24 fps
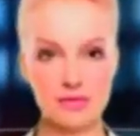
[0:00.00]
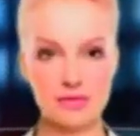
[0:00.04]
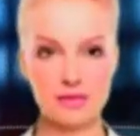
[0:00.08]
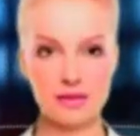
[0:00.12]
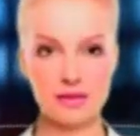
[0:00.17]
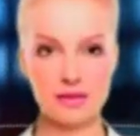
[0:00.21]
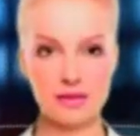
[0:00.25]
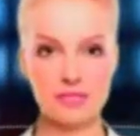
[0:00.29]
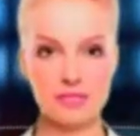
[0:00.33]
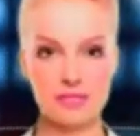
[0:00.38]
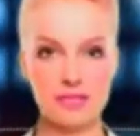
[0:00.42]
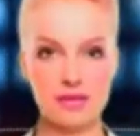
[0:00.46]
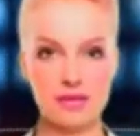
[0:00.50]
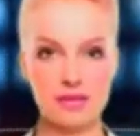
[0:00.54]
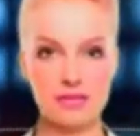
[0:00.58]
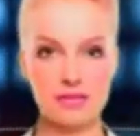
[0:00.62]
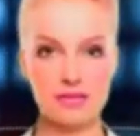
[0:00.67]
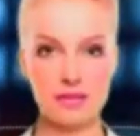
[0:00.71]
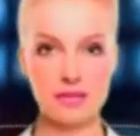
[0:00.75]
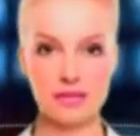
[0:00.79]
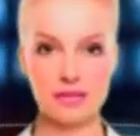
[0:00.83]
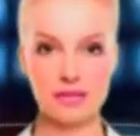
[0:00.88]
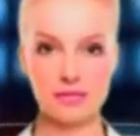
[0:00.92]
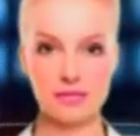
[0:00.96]
what
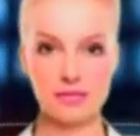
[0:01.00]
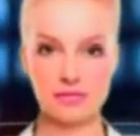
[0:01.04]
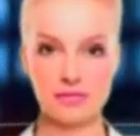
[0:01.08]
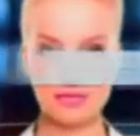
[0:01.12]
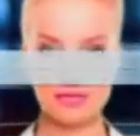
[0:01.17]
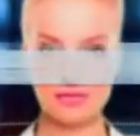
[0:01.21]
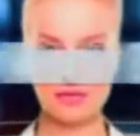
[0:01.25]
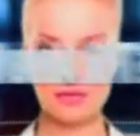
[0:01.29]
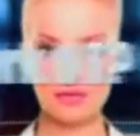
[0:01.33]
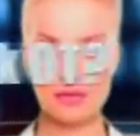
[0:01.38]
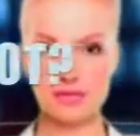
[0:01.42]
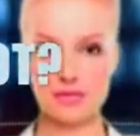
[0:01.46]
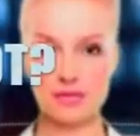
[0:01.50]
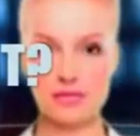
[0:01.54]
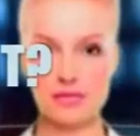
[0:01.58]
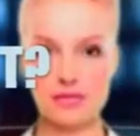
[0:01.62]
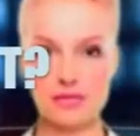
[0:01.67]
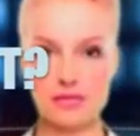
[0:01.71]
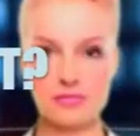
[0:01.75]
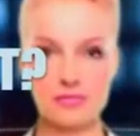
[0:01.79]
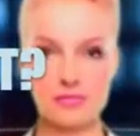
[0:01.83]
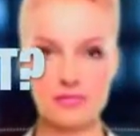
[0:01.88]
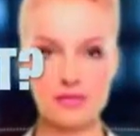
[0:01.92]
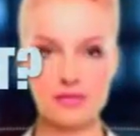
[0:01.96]
circumstances can
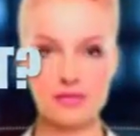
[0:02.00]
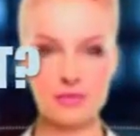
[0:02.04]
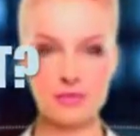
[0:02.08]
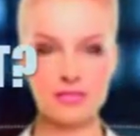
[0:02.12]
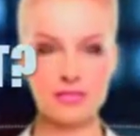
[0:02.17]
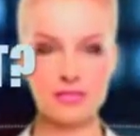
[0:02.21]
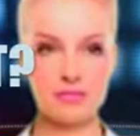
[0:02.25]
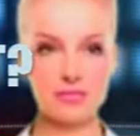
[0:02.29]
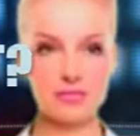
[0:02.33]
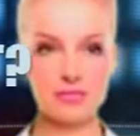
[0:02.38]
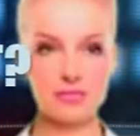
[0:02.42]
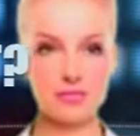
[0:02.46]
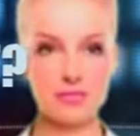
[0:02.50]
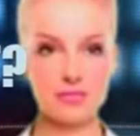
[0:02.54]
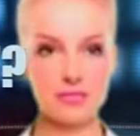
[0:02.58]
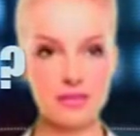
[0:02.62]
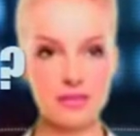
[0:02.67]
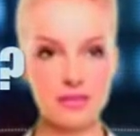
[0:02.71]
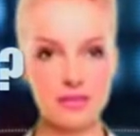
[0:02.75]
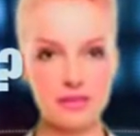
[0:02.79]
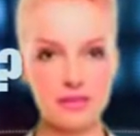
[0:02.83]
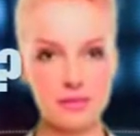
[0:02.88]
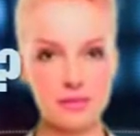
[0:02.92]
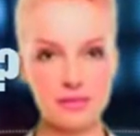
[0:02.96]
an employee be
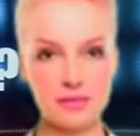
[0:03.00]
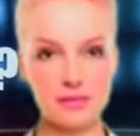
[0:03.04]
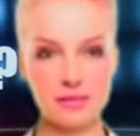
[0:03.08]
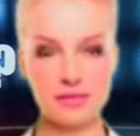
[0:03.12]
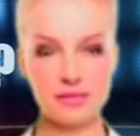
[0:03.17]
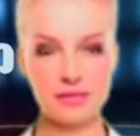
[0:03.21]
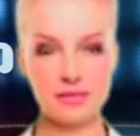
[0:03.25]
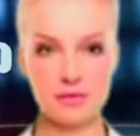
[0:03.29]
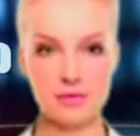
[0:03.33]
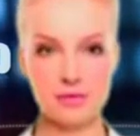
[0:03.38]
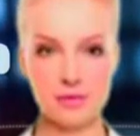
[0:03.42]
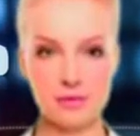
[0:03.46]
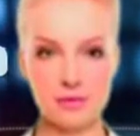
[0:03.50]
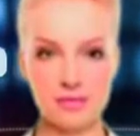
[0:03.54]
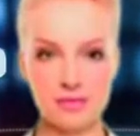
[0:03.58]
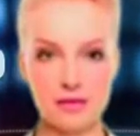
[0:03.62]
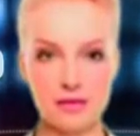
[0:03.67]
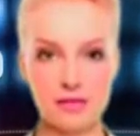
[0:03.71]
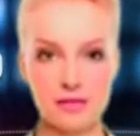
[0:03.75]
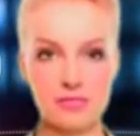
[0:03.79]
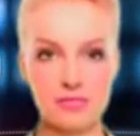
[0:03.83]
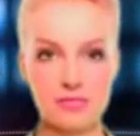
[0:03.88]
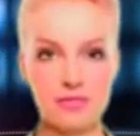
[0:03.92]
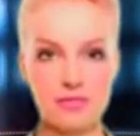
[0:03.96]
compelled to work
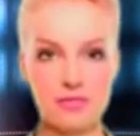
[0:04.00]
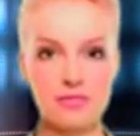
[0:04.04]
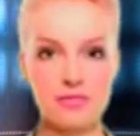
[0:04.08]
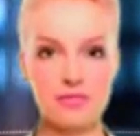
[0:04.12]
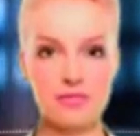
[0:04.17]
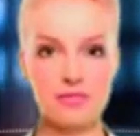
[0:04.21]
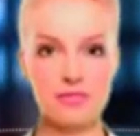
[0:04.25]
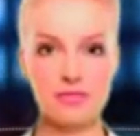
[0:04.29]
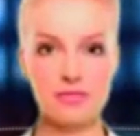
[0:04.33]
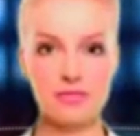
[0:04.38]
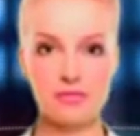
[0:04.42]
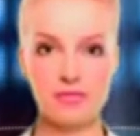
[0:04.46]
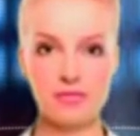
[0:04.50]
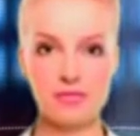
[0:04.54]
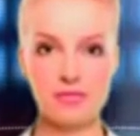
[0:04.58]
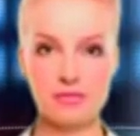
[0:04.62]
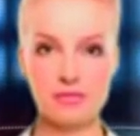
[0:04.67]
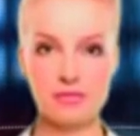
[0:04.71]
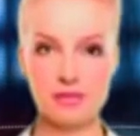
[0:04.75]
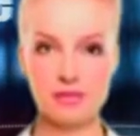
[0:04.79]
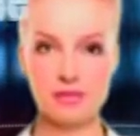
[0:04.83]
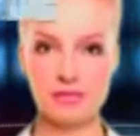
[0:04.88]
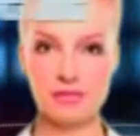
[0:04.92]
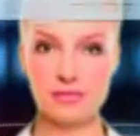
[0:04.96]
overtime?
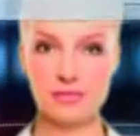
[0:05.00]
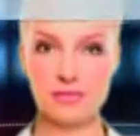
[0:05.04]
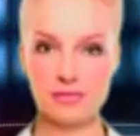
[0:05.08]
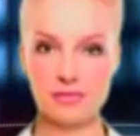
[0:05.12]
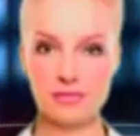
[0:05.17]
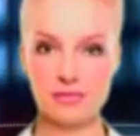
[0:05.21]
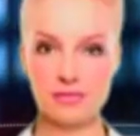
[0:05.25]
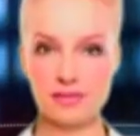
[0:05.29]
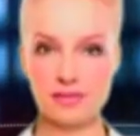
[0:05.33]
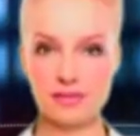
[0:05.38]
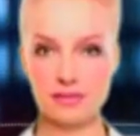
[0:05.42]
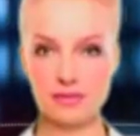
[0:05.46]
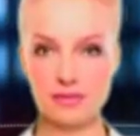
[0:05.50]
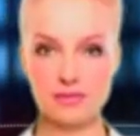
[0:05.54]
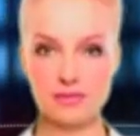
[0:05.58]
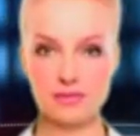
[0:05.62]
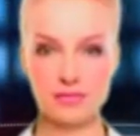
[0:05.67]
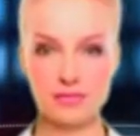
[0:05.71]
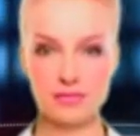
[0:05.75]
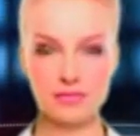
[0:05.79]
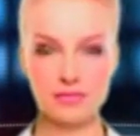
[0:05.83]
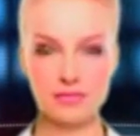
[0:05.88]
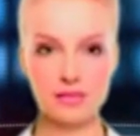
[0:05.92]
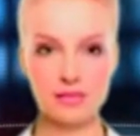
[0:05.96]
First, if
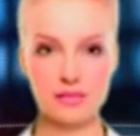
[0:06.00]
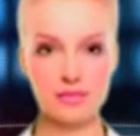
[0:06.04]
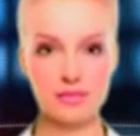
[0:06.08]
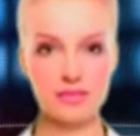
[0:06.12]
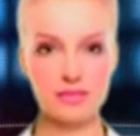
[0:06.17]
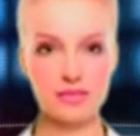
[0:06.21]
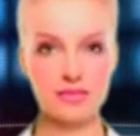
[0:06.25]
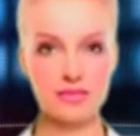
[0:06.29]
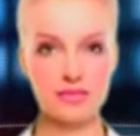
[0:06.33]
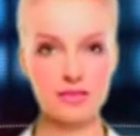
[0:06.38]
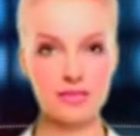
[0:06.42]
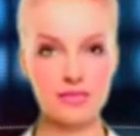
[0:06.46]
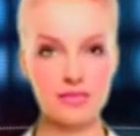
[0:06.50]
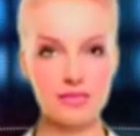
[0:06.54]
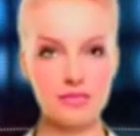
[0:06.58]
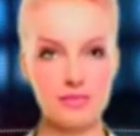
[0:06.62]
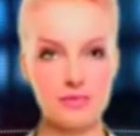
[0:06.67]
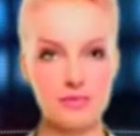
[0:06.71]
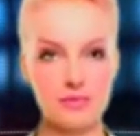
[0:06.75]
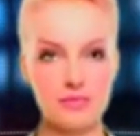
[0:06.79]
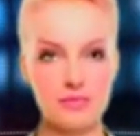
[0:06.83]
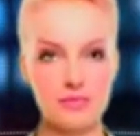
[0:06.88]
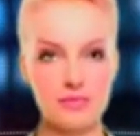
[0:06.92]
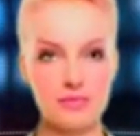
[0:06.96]
there is an emergency
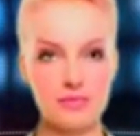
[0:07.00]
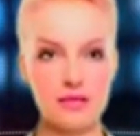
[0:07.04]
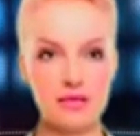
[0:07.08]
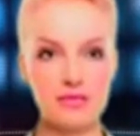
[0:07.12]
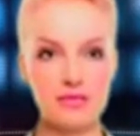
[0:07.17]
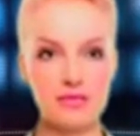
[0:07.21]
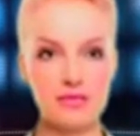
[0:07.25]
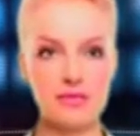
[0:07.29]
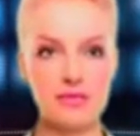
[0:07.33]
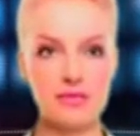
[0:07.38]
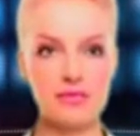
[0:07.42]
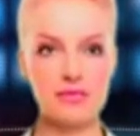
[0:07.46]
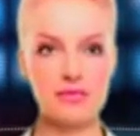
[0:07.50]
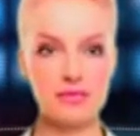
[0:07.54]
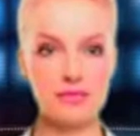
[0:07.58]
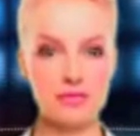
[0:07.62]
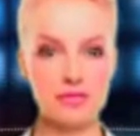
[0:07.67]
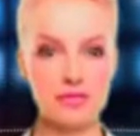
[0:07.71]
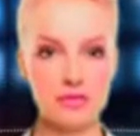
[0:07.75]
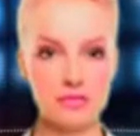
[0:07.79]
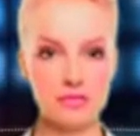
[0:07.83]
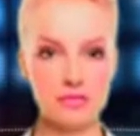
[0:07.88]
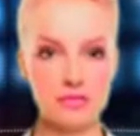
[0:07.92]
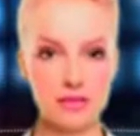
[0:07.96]
at the workplace,
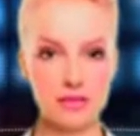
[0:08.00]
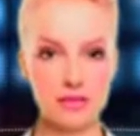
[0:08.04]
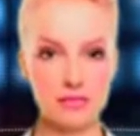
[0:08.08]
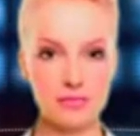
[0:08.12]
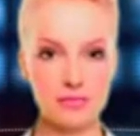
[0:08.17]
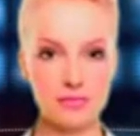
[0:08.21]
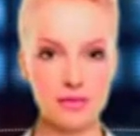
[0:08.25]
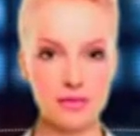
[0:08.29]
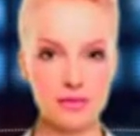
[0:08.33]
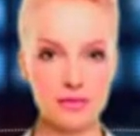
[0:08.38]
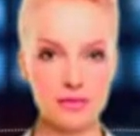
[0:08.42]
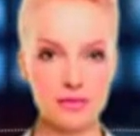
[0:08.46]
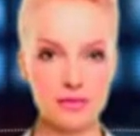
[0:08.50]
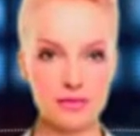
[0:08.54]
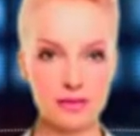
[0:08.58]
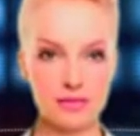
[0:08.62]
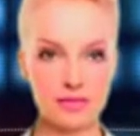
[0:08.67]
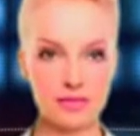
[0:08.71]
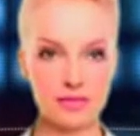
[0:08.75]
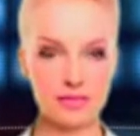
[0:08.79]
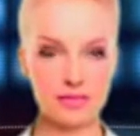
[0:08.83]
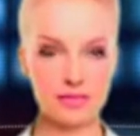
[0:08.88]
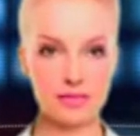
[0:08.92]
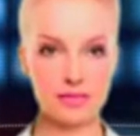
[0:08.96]
such as a
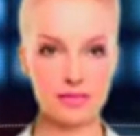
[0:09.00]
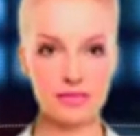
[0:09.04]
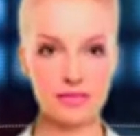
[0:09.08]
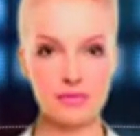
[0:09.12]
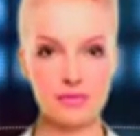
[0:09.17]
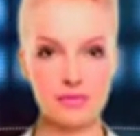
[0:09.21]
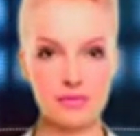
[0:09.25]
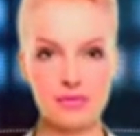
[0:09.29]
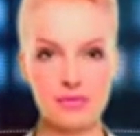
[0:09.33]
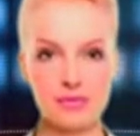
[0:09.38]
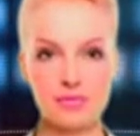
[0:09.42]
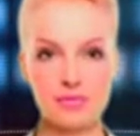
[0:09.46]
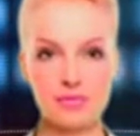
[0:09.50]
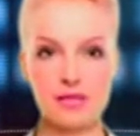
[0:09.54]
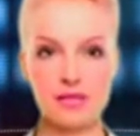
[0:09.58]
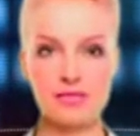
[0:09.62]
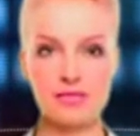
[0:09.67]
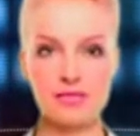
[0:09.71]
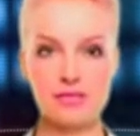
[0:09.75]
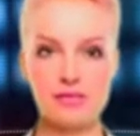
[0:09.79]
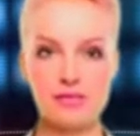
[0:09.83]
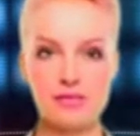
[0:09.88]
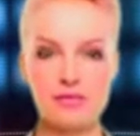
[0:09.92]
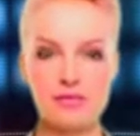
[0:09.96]
major accident to the
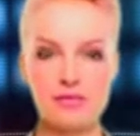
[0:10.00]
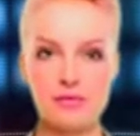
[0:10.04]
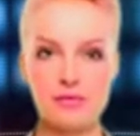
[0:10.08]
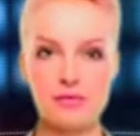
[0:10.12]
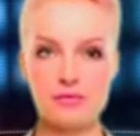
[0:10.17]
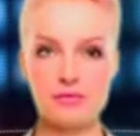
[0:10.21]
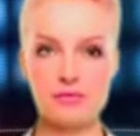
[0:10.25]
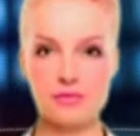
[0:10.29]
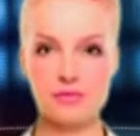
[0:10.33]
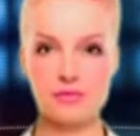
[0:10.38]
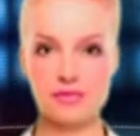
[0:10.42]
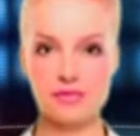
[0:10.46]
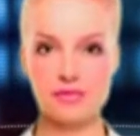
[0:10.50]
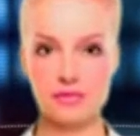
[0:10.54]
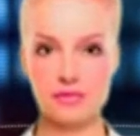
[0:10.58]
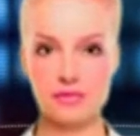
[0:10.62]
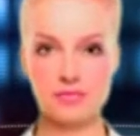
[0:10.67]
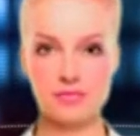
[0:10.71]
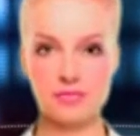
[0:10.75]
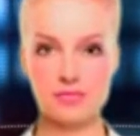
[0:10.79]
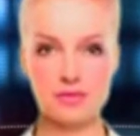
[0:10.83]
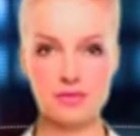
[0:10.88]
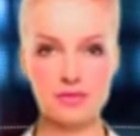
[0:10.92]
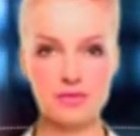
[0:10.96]
workplace or
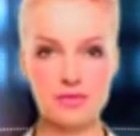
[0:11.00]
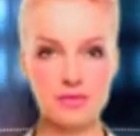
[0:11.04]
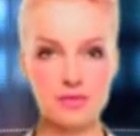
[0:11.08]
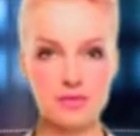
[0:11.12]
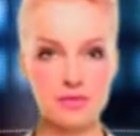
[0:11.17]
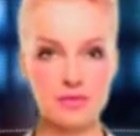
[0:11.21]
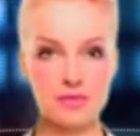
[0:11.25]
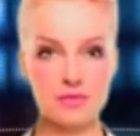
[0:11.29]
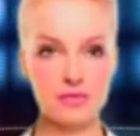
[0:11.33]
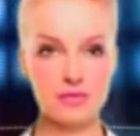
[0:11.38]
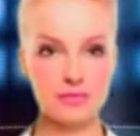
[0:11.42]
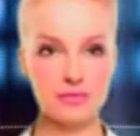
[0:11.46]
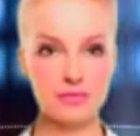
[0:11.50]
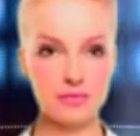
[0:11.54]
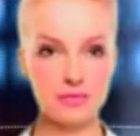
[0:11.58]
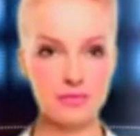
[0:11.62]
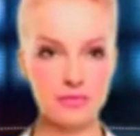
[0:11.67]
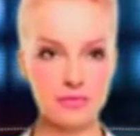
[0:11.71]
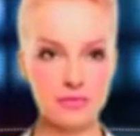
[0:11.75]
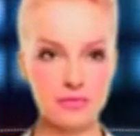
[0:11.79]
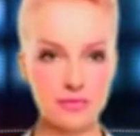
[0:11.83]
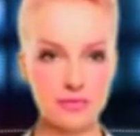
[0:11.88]
machines breakdown.